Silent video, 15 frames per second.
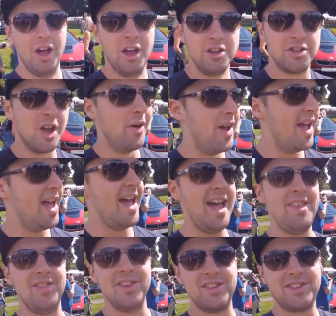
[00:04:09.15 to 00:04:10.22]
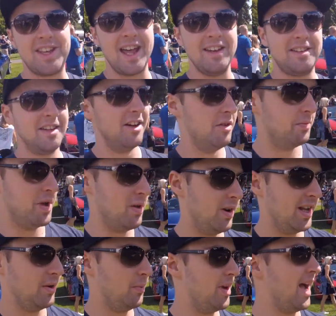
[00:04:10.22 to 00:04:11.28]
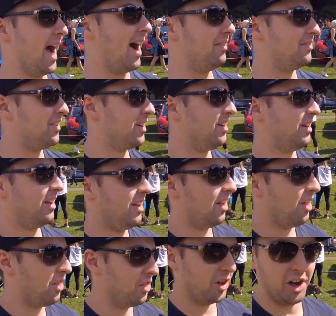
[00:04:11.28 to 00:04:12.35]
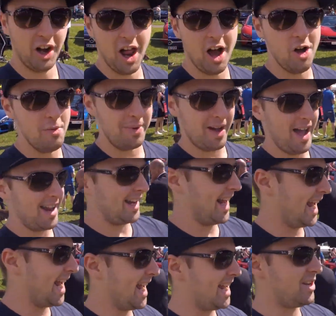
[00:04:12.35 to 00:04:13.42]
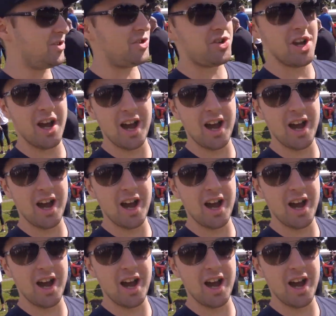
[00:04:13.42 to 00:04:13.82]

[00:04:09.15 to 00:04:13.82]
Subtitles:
So here in the centre of Beaulieu we have the globe, and each